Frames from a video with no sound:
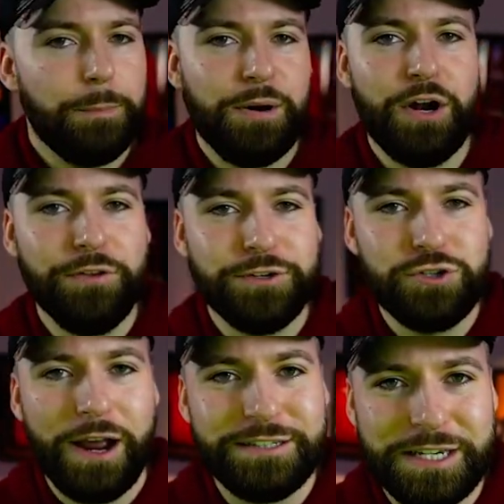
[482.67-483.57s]
Ronaldo
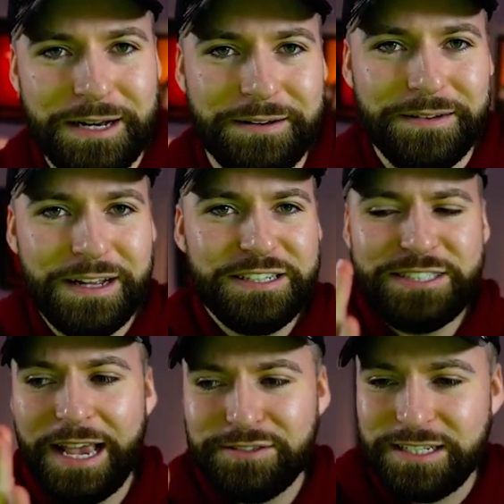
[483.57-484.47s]
strikes again.
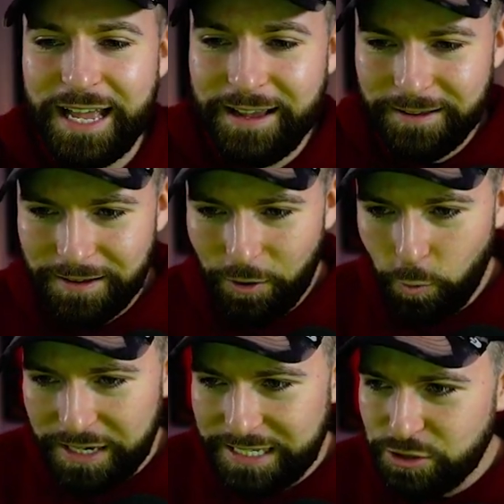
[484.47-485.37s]
Saves the day.
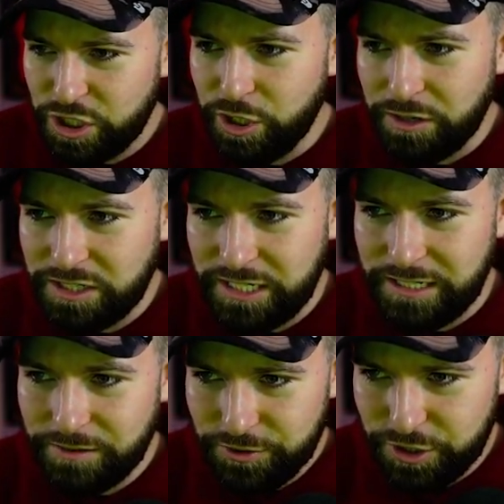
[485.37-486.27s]
We just don't
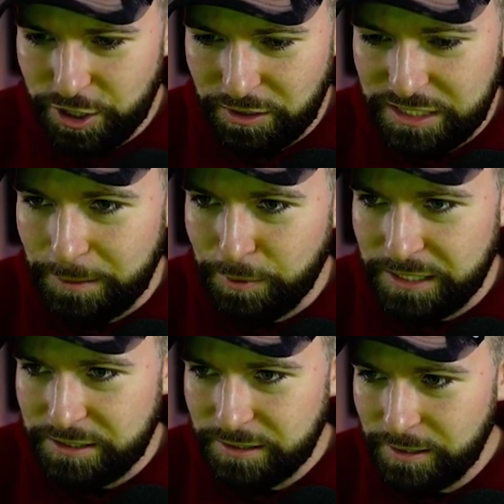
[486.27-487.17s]
concede. Just don't concede,
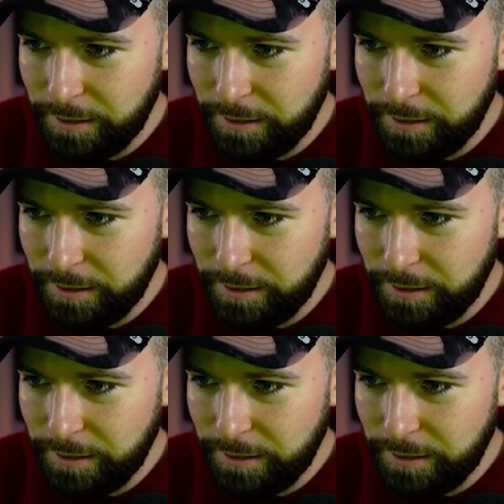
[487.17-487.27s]
please.